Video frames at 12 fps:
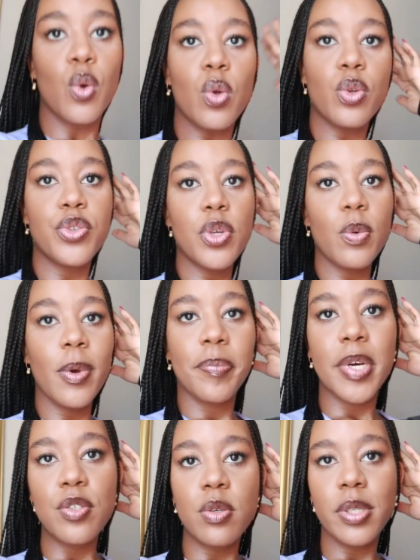Cool, so we're
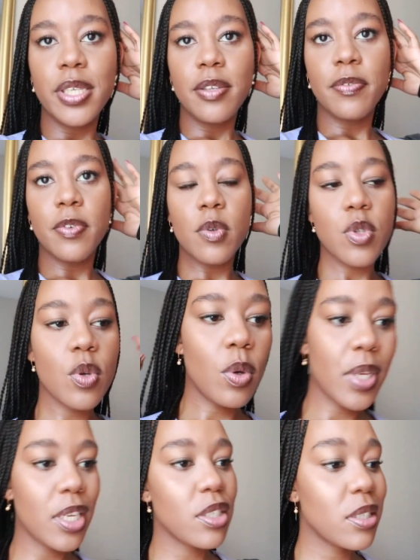about to leave to go
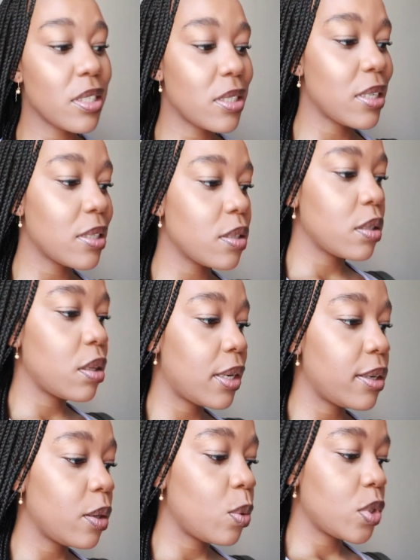catch the shuttle
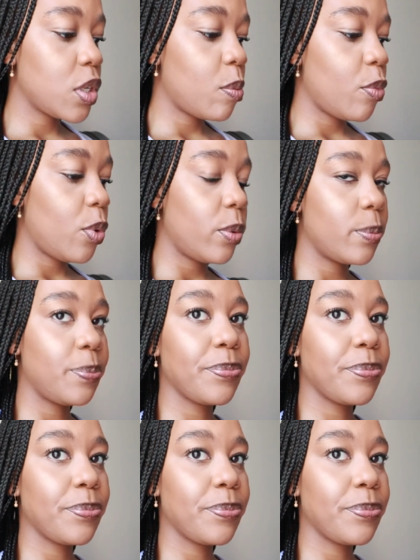at Clearwater Mall.